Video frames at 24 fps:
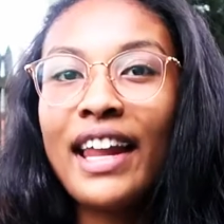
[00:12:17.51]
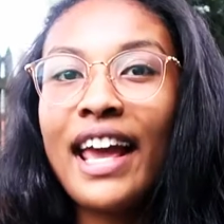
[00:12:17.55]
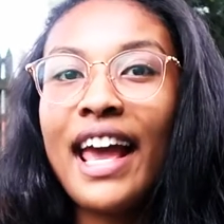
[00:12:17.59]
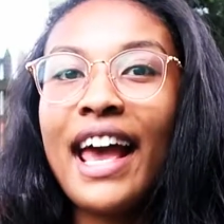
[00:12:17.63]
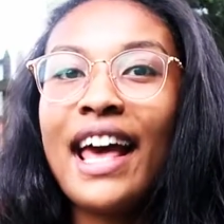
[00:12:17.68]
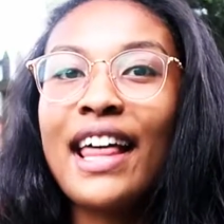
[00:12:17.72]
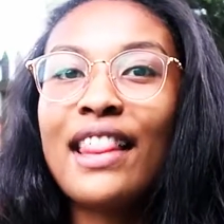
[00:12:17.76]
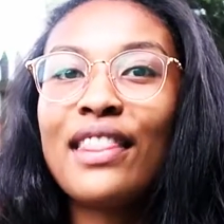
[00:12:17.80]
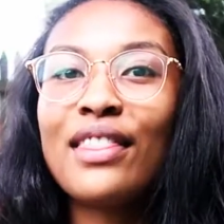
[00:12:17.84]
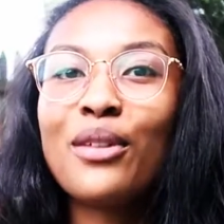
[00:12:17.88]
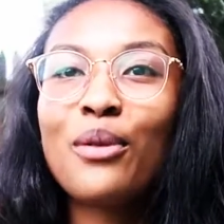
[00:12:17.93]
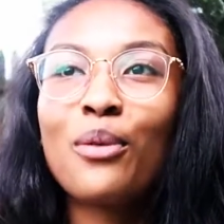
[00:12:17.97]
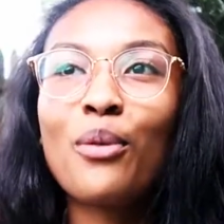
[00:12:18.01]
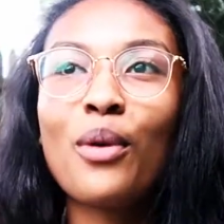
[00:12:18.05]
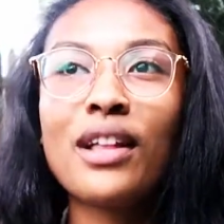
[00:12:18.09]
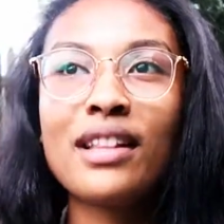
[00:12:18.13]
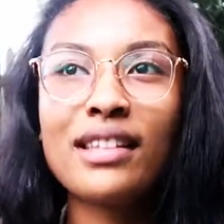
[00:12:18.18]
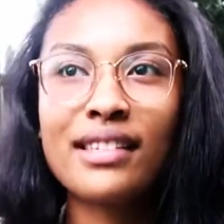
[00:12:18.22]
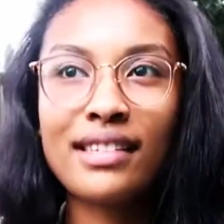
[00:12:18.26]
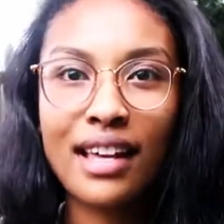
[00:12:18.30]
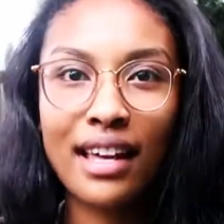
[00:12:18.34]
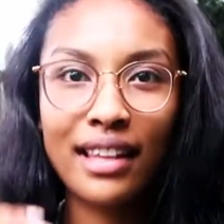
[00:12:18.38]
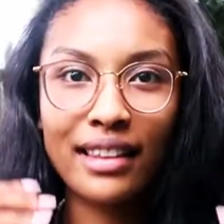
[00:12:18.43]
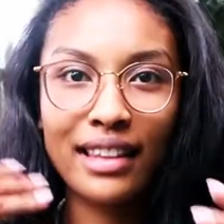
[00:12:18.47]
and the
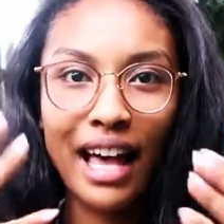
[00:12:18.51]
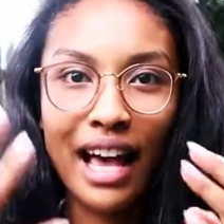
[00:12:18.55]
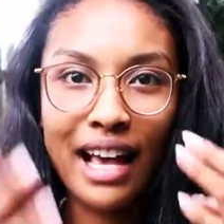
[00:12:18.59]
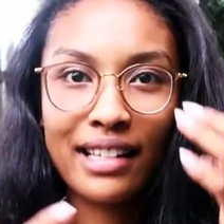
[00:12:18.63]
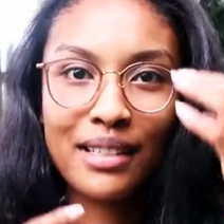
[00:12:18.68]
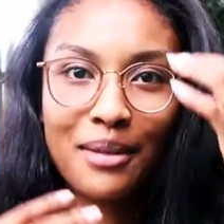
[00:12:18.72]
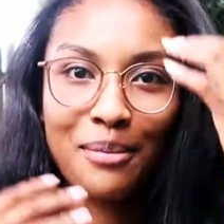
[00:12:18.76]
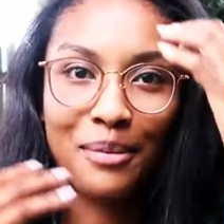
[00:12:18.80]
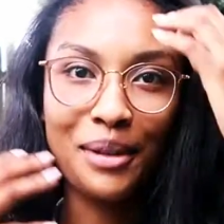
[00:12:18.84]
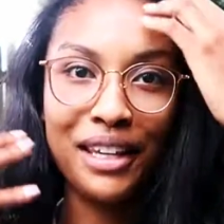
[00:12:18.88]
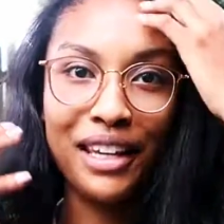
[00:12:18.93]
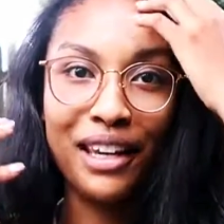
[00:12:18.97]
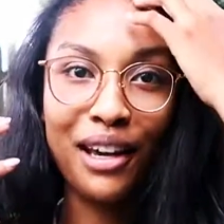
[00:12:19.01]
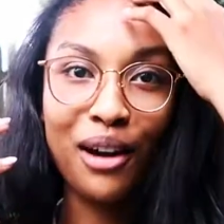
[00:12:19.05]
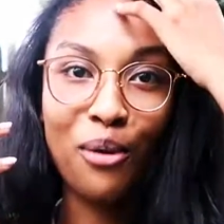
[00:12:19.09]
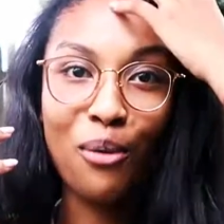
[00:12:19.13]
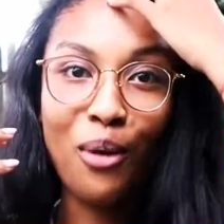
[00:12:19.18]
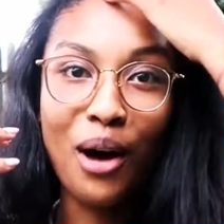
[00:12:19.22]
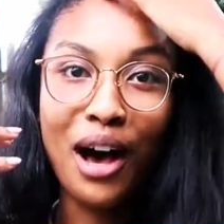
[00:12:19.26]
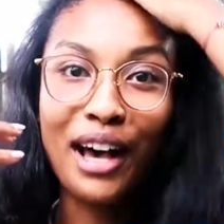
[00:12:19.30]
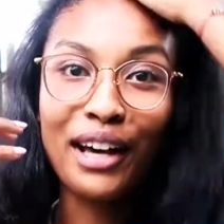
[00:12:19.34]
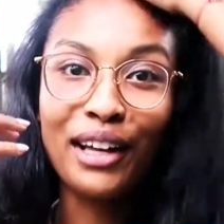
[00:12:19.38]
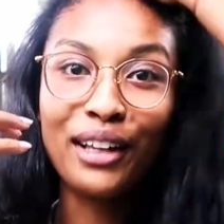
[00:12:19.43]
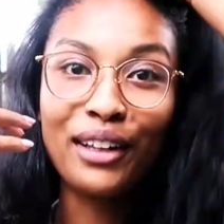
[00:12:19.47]
ones that last me a
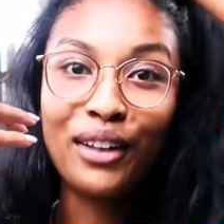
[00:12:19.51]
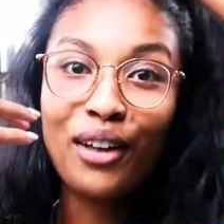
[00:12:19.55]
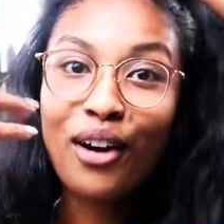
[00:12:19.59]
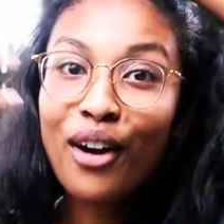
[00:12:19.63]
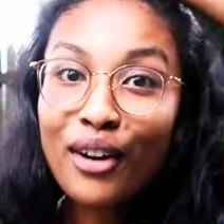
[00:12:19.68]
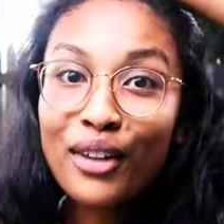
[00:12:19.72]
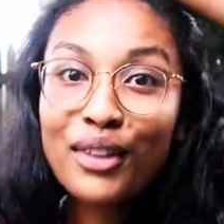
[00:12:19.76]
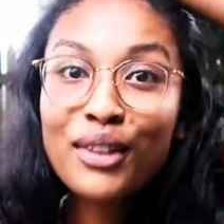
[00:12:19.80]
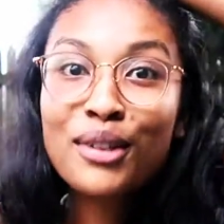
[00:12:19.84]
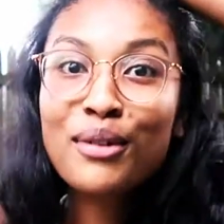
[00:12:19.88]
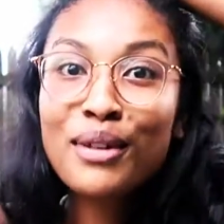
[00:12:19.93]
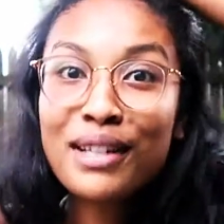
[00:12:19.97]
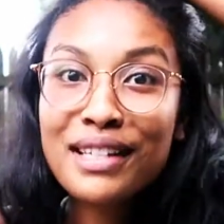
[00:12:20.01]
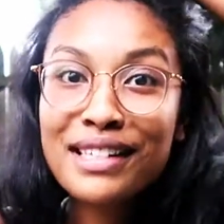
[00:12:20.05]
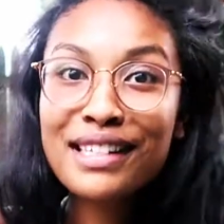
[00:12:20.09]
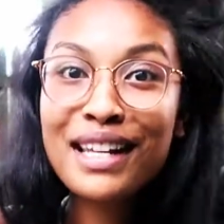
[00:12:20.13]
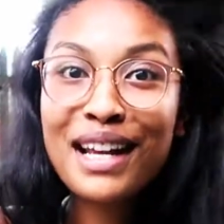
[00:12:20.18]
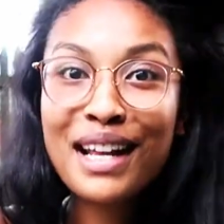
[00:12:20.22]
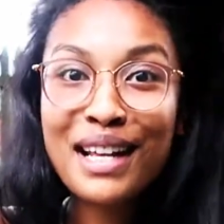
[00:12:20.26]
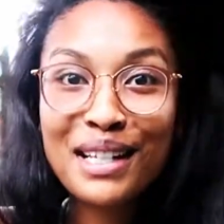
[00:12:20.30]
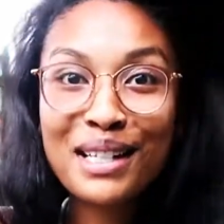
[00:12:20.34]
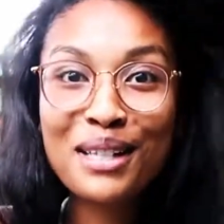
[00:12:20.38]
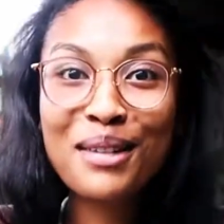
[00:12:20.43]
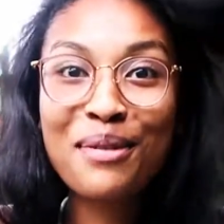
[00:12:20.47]
while are the ones that
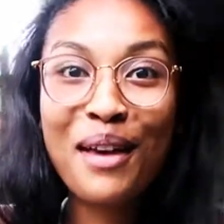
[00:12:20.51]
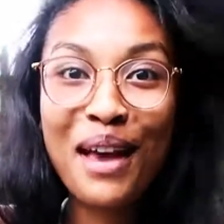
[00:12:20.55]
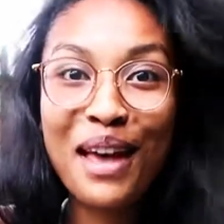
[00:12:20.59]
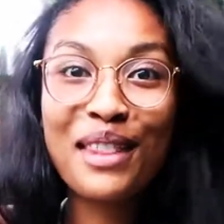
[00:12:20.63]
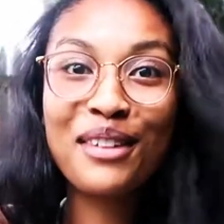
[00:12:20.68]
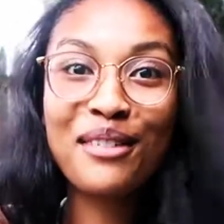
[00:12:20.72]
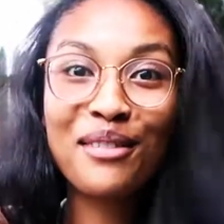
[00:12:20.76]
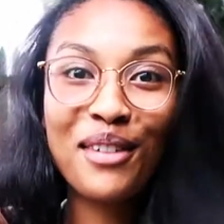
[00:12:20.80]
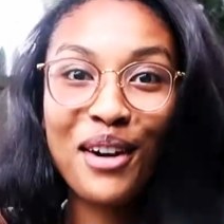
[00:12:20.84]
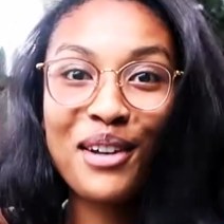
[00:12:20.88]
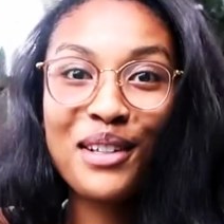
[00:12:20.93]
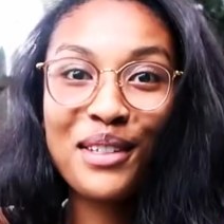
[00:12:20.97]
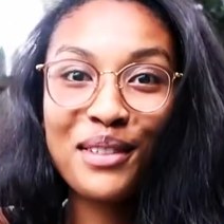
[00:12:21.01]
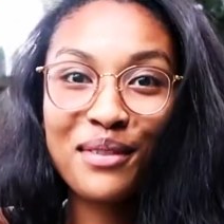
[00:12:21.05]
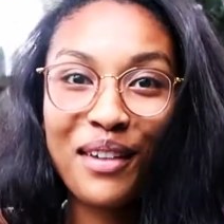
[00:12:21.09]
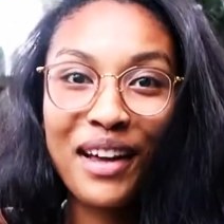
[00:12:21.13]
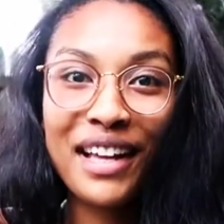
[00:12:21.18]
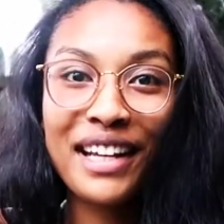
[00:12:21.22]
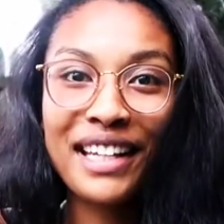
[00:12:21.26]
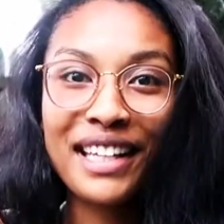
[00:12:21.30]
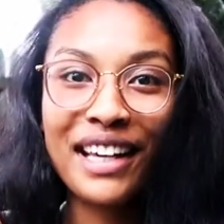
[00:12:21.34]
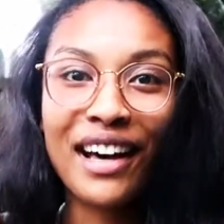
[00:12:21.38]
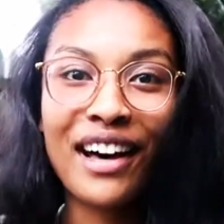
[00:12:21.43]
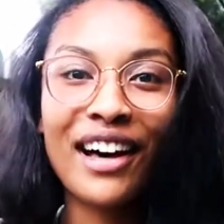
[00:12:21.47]
I spend the most
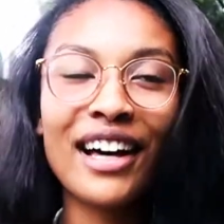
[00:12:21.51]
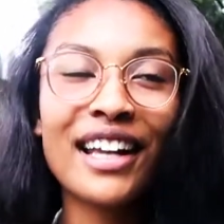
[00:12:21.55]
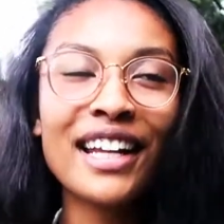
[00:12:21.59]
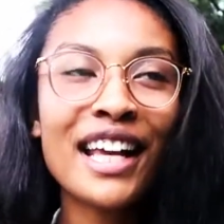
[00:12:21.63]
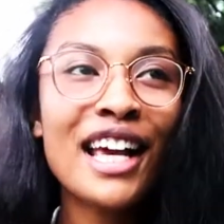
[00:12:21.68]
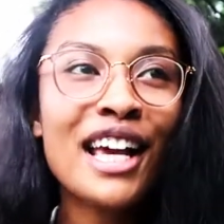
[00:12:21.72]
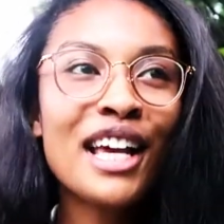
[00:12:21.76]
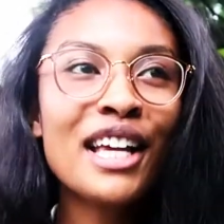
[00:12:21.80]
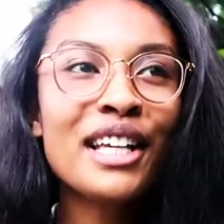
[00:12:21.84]
money on.